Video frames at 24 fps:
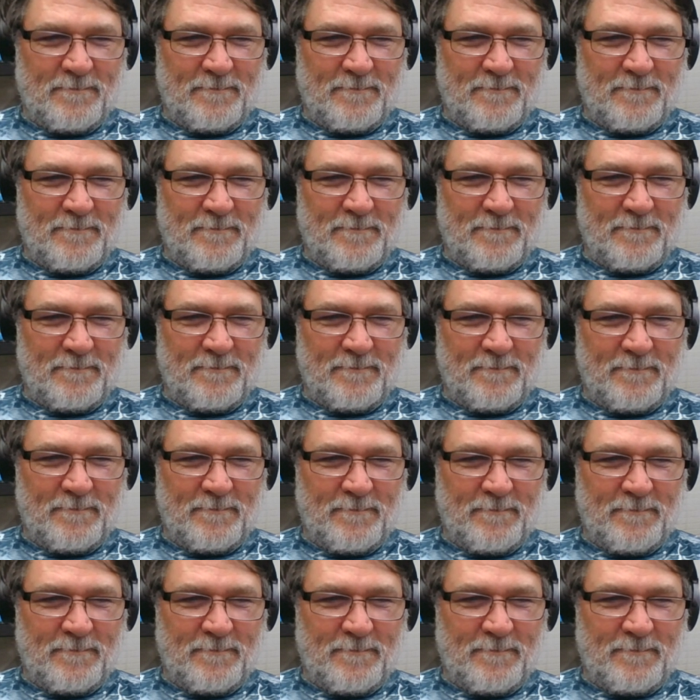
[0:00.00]

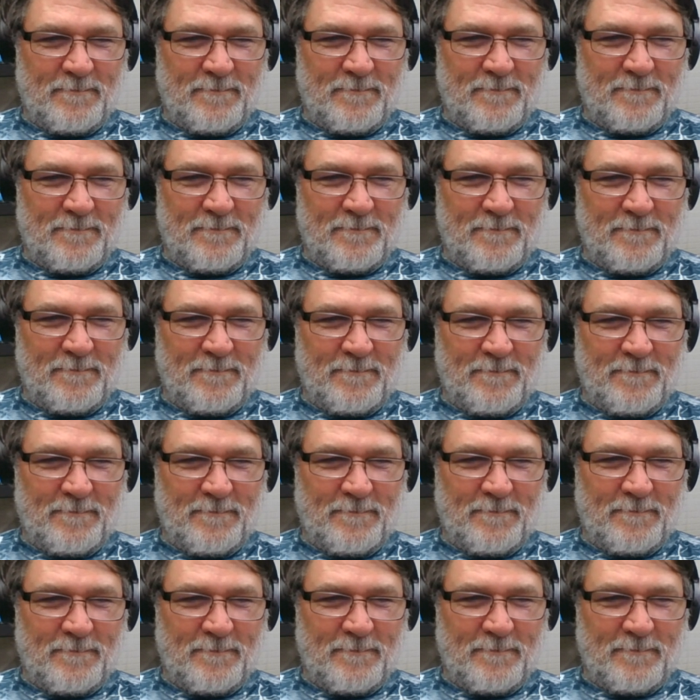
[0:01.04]

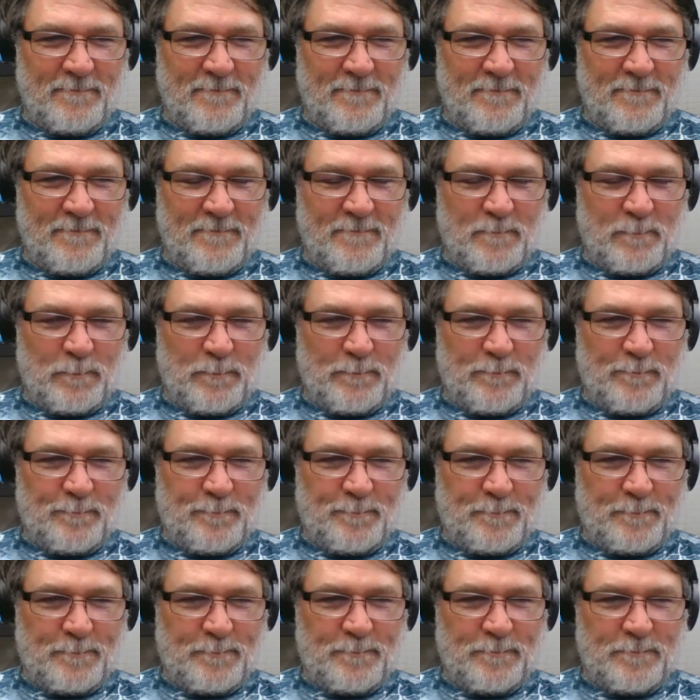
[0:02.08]

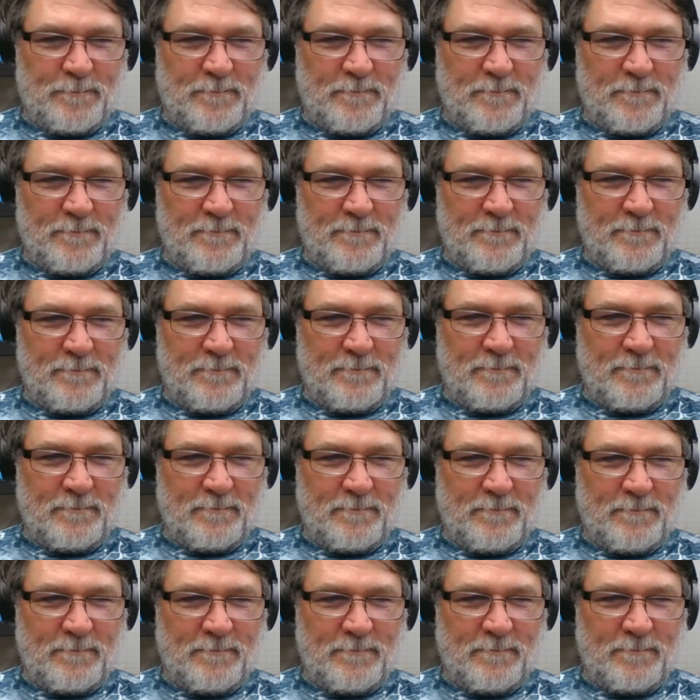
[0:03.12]

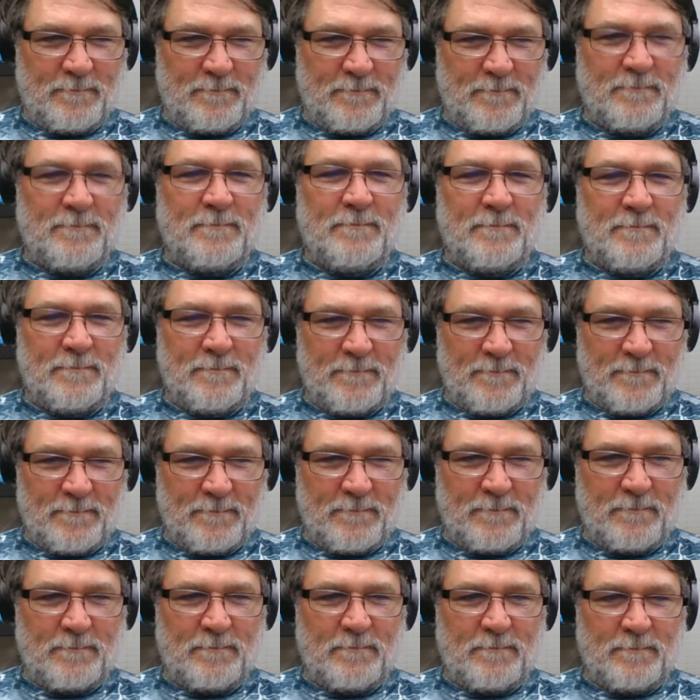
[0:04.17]

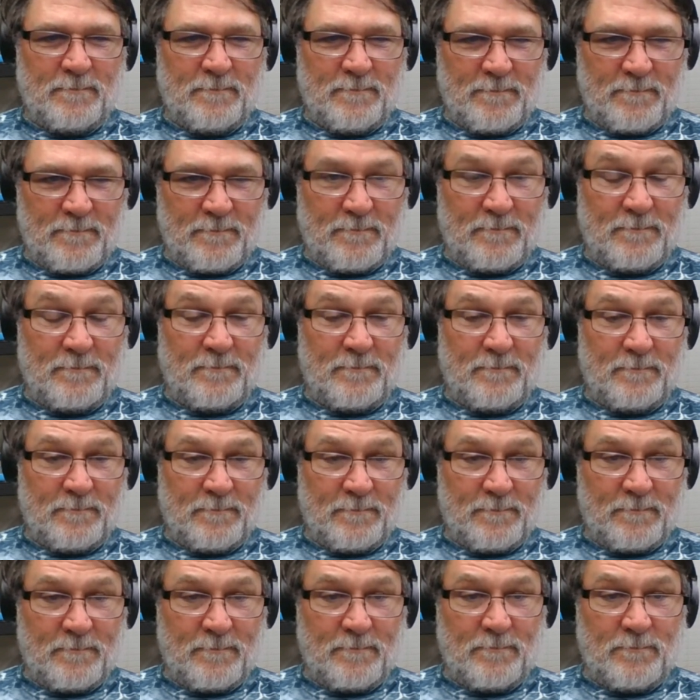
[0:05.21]

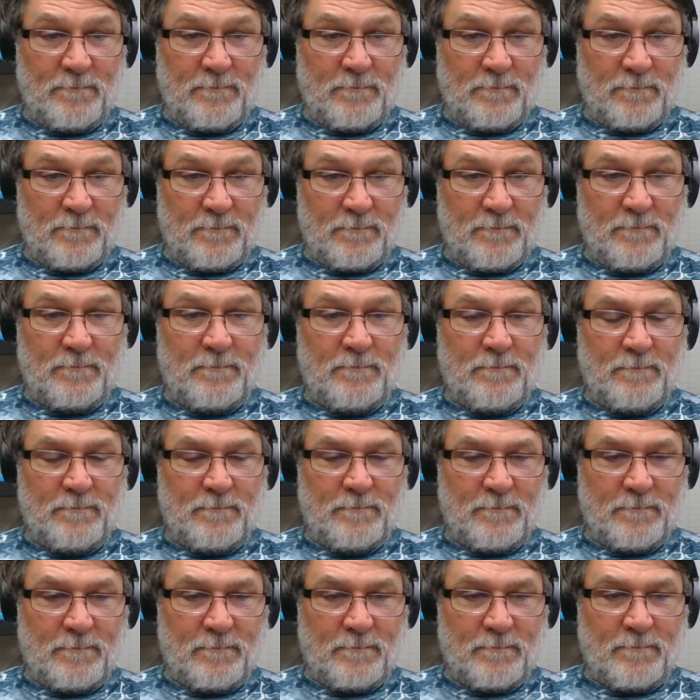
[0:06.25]

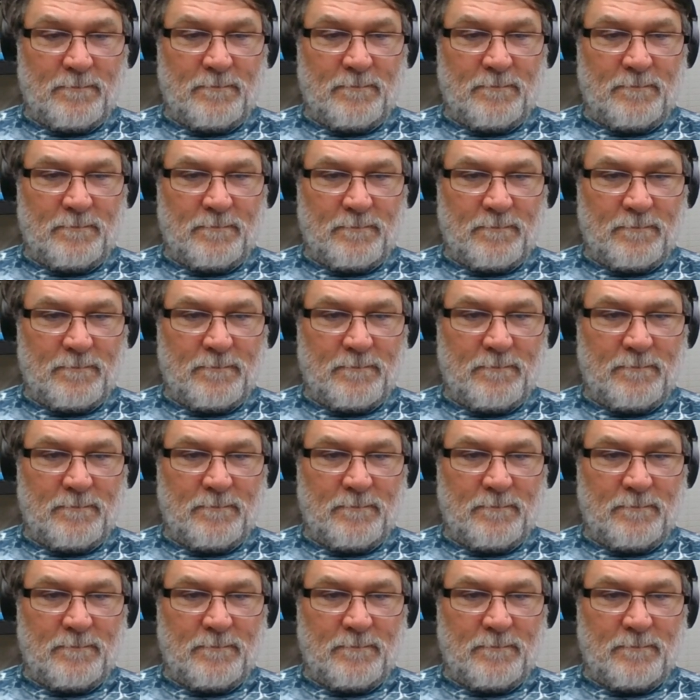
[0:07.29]
(not speaking)